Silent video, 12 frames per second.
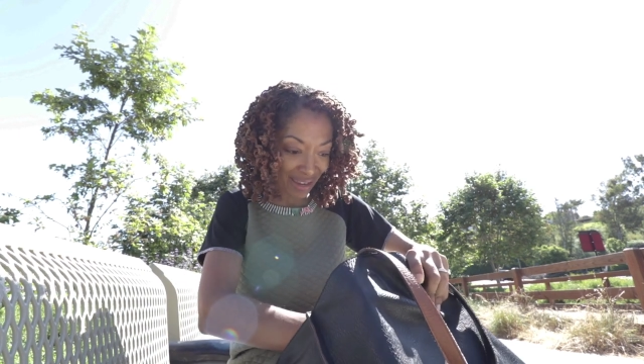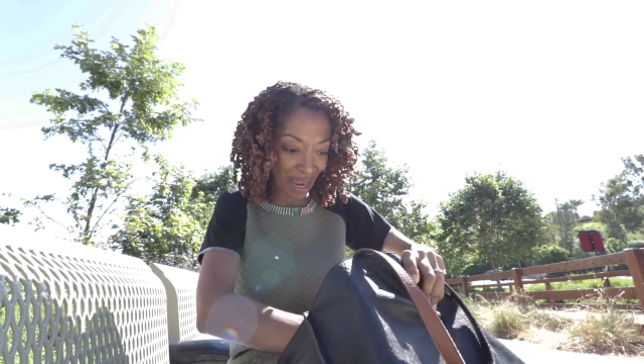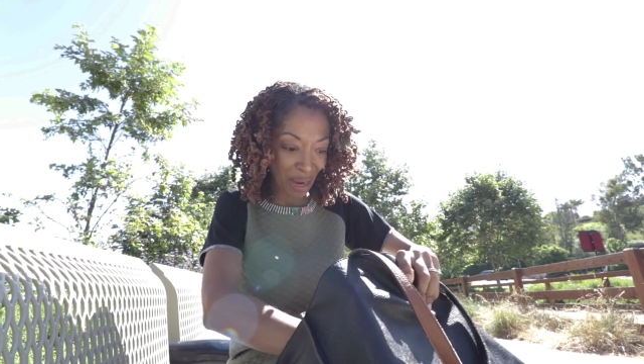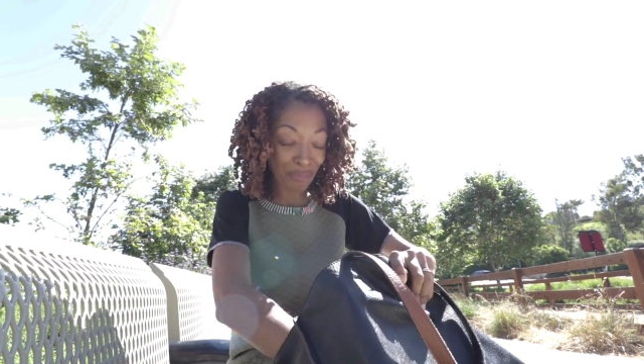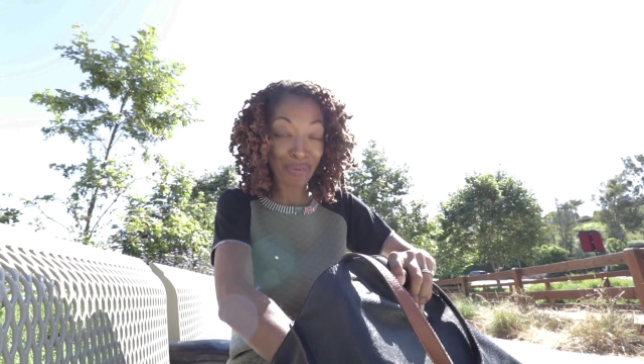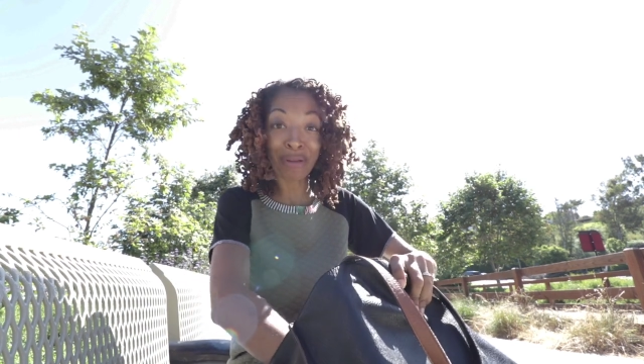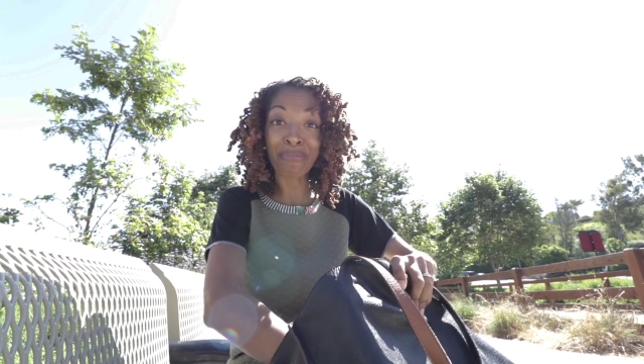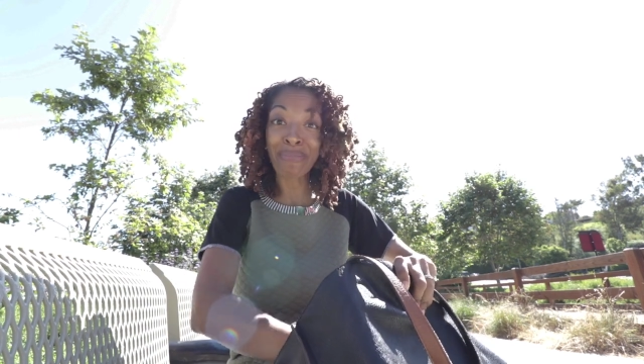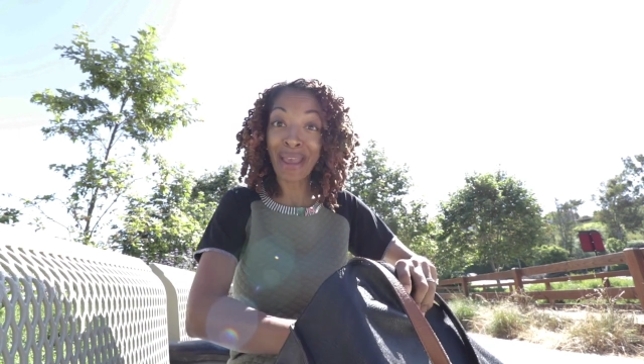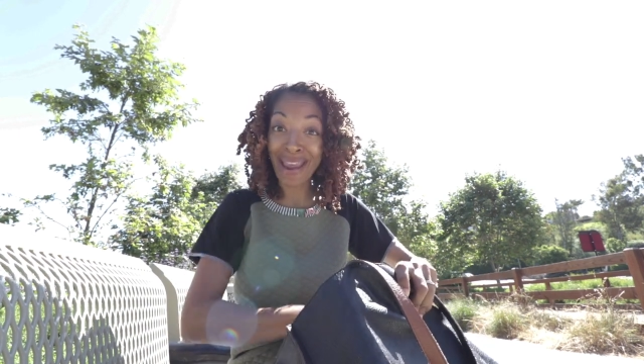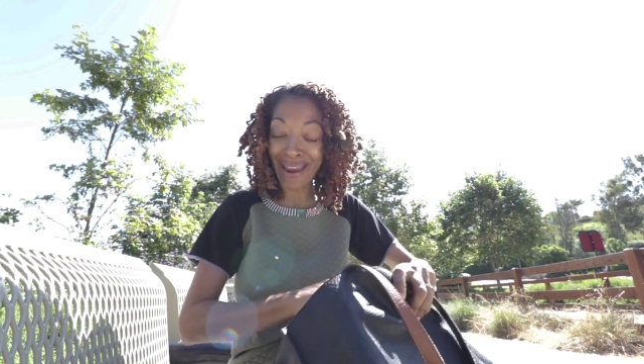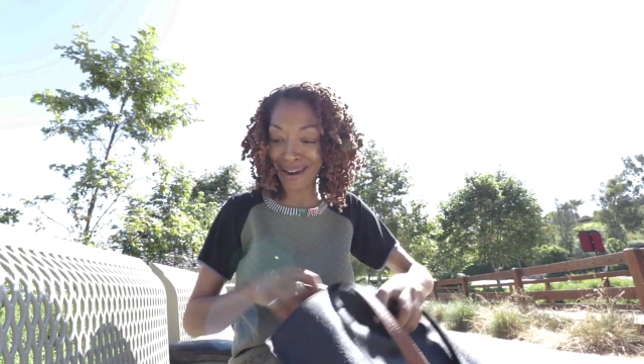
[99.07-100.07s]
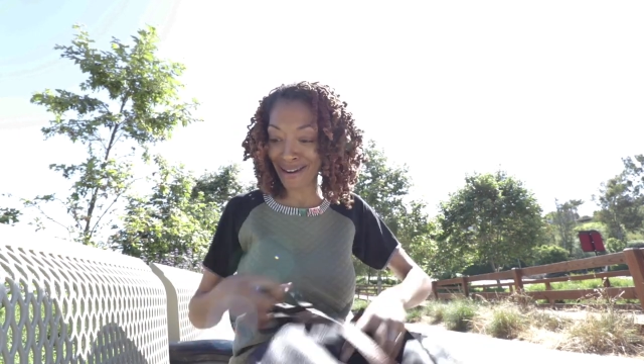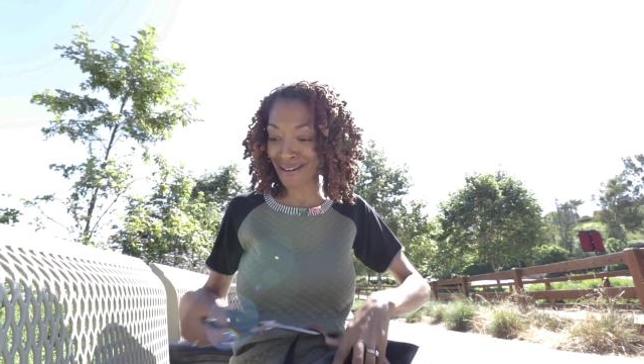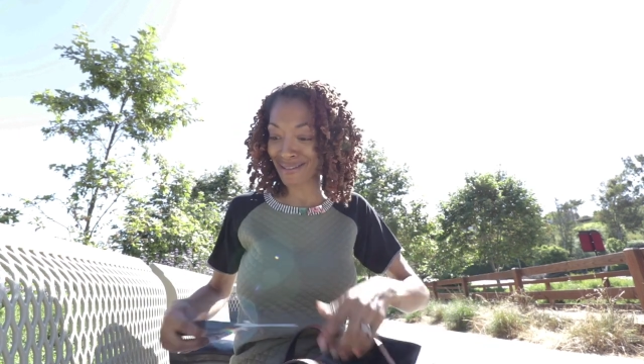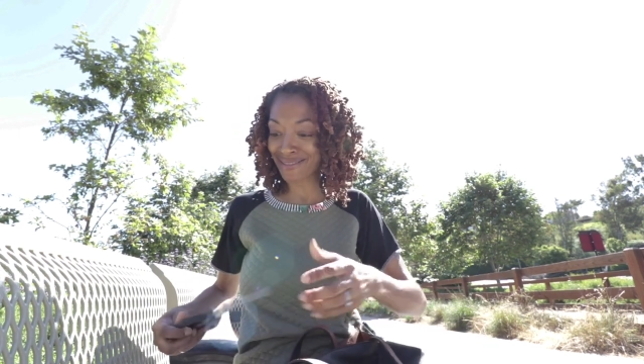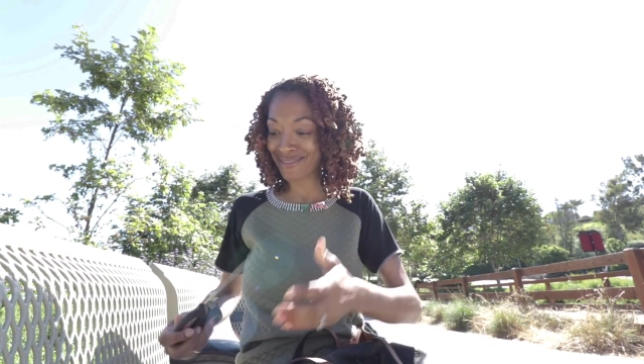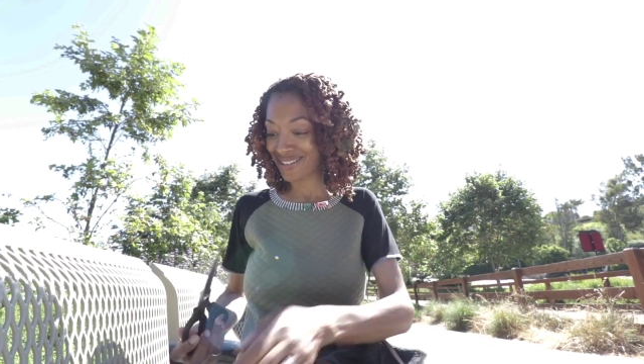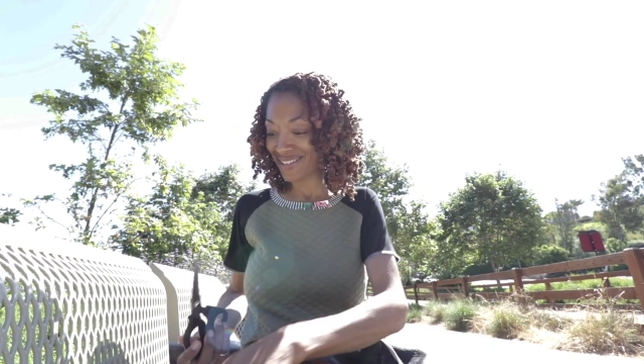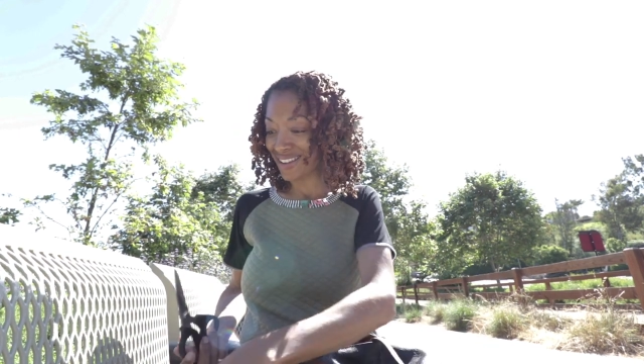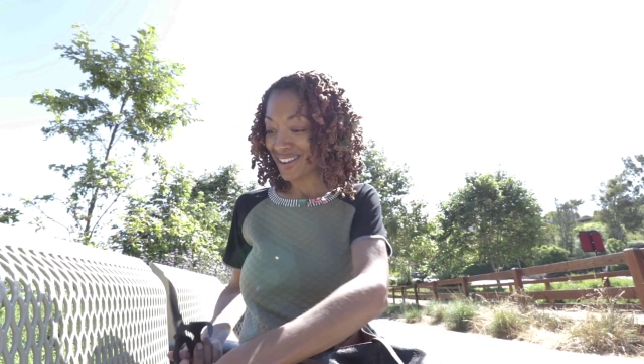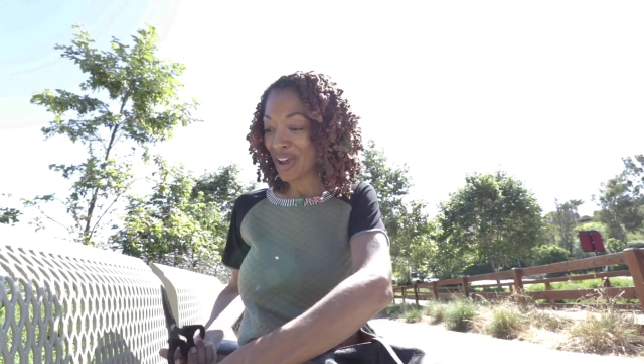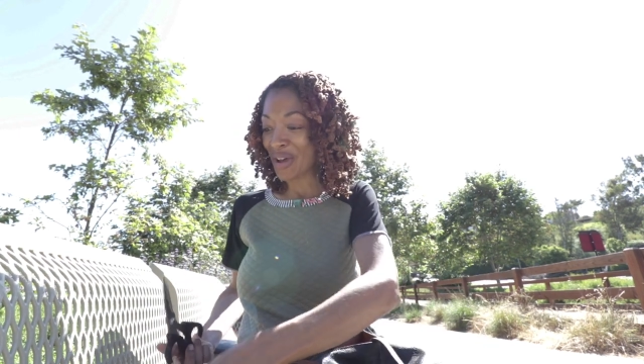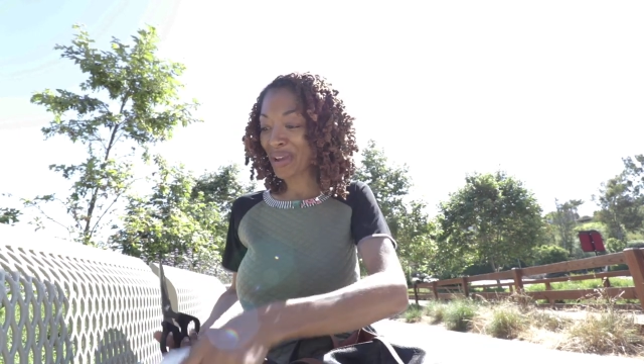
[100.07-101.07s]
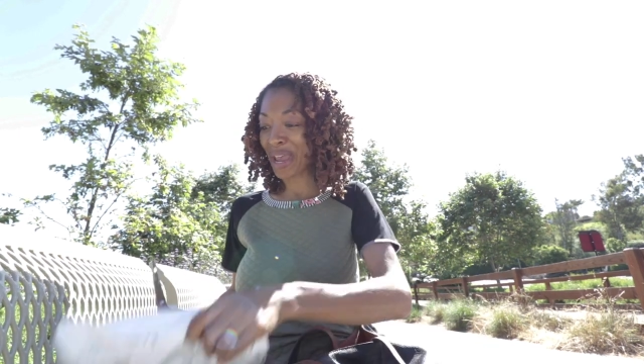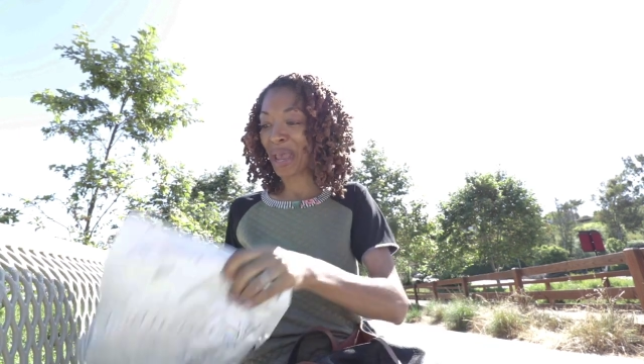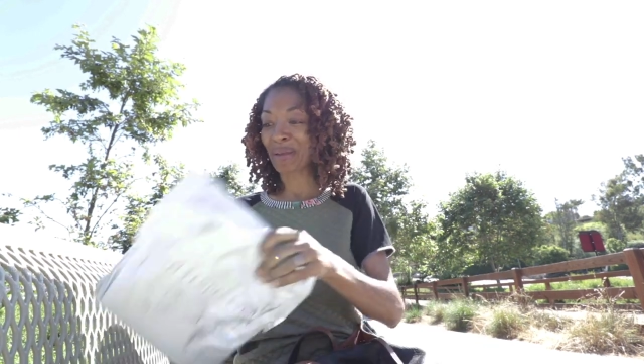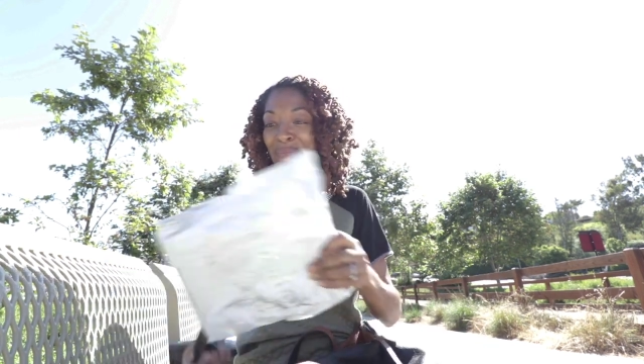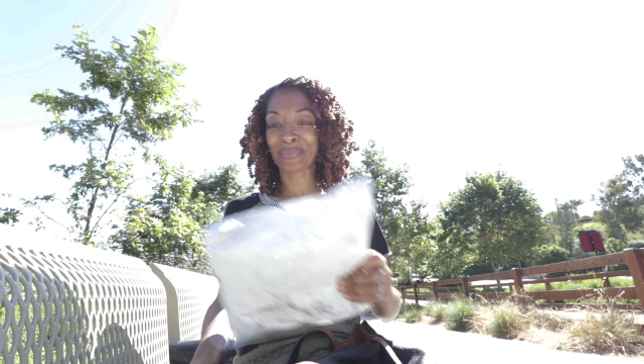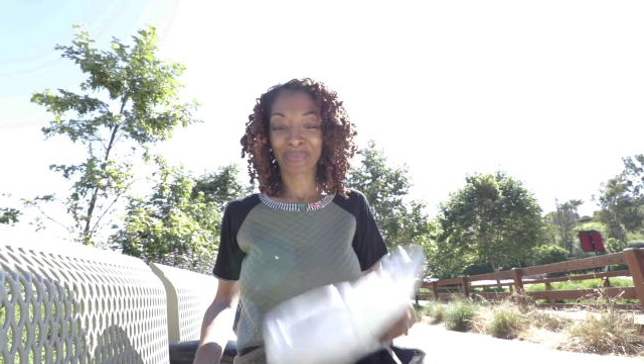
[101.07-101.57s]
came prepared. Okay.